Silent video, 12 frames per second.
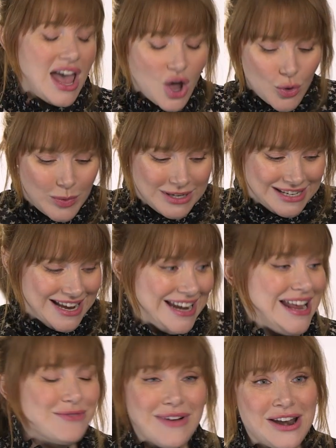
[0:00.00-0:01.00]
I opened it
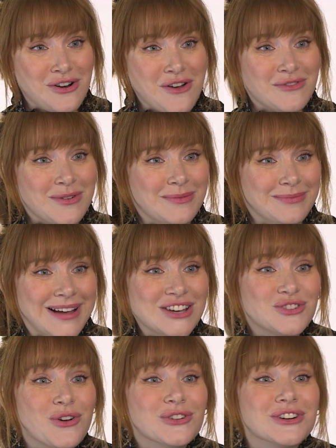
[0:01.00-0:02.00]
and he read it over my
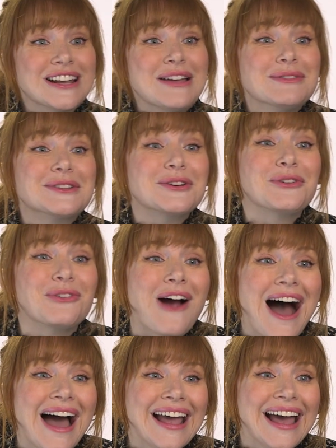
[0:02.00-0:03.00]
shoulder and he was
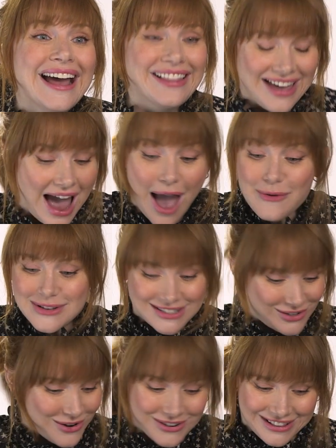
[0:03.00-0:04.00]
crying. Like I was
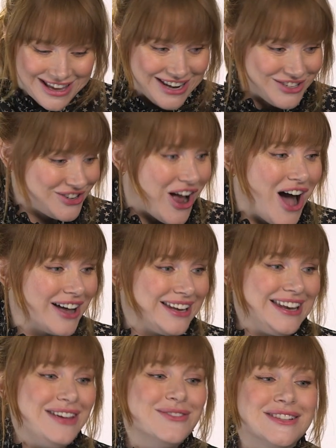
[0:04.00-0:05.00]
totally in shock
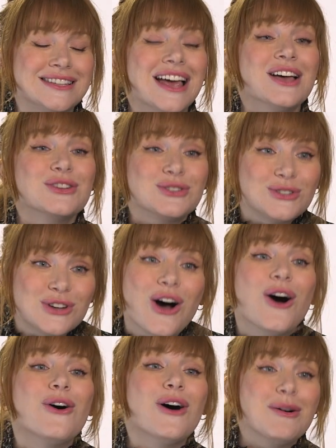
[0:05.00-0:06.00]
and he was
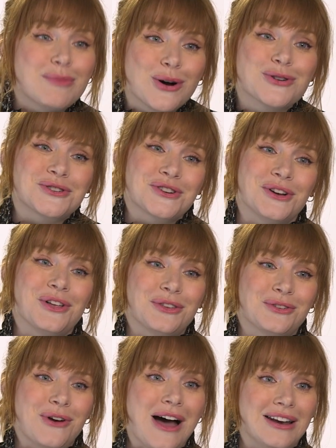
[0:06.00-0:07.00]
so emotional
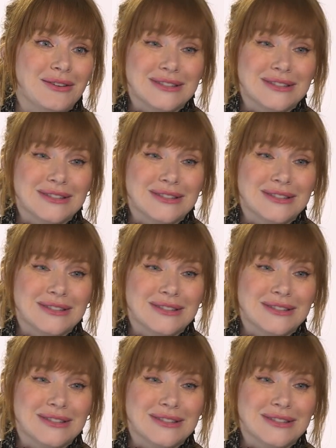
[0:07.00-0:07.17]
throughout.